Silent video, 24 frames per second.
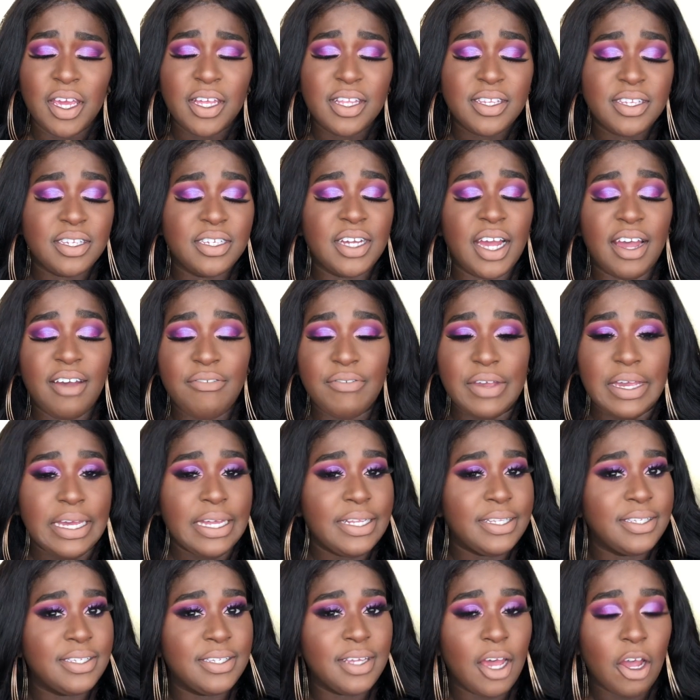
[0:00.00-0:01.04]
stuff,
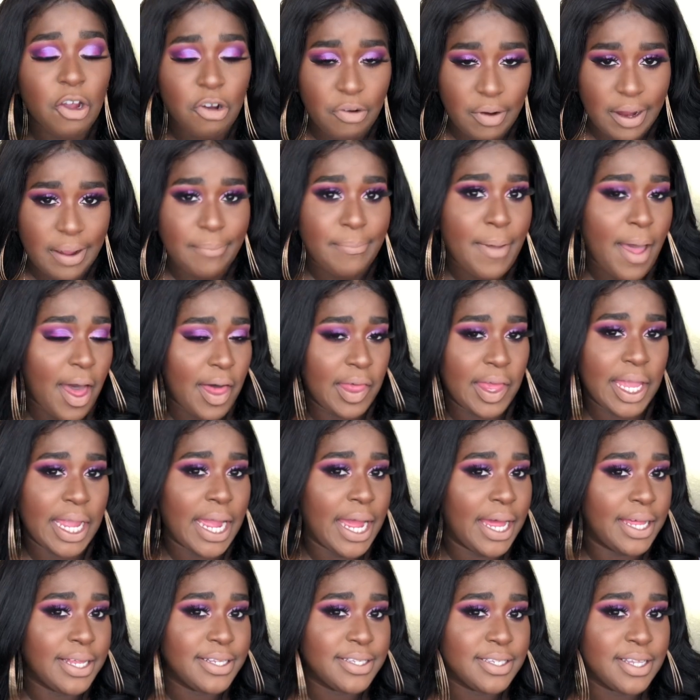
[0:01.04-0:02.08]
it's a great palette,
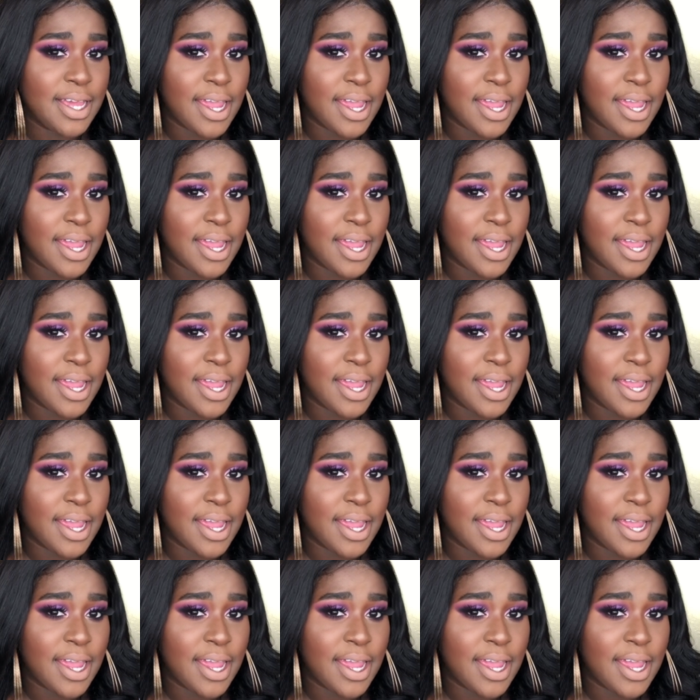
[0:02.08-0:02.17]
guys.